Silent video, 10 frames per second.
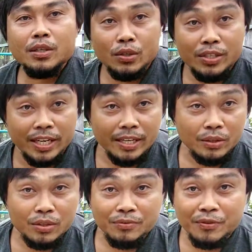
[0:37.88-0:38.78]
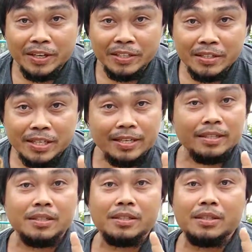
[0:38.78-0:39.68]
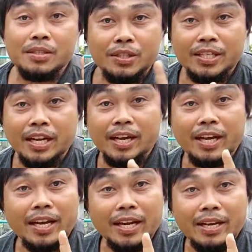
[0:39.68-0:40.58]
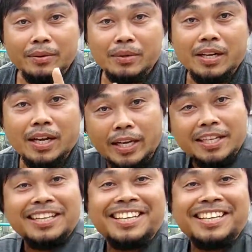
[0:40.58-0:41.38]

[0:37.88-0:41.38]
Good day, YouTube friends, and today I would like